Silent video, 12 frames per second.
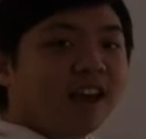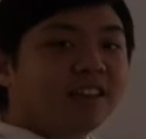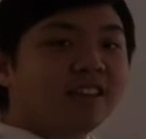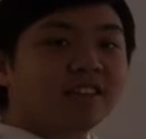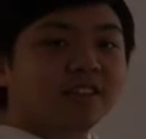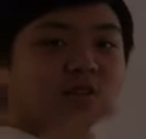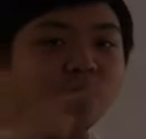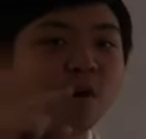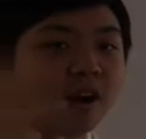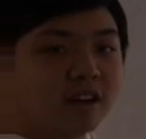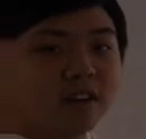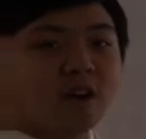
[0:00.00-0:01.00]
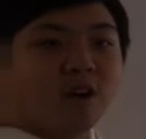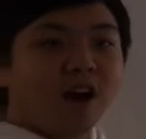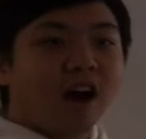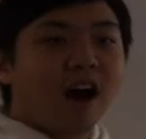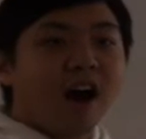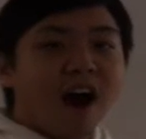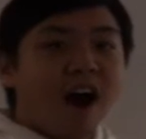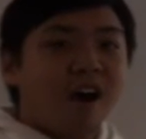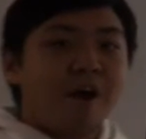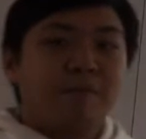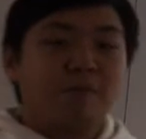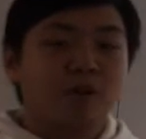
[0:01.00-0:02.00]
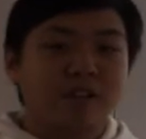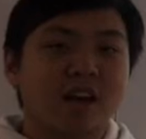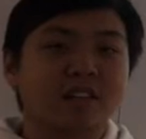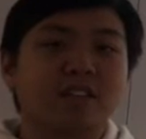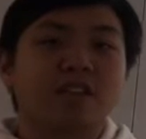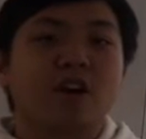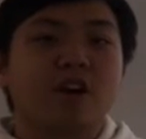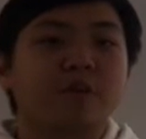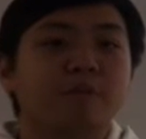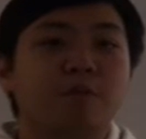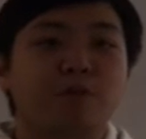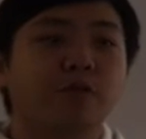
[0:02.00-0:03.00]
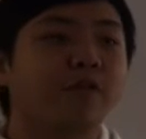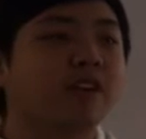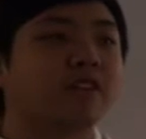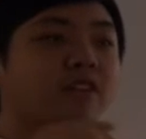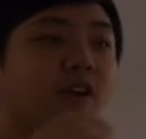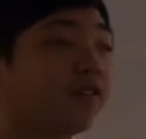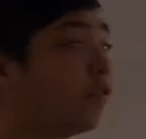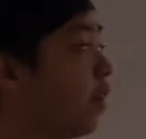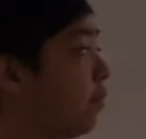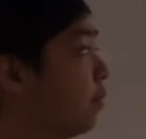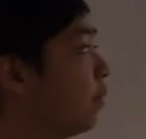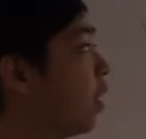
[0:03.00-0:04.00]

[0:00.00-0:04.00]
And this is what our product is gonna prove and serve them.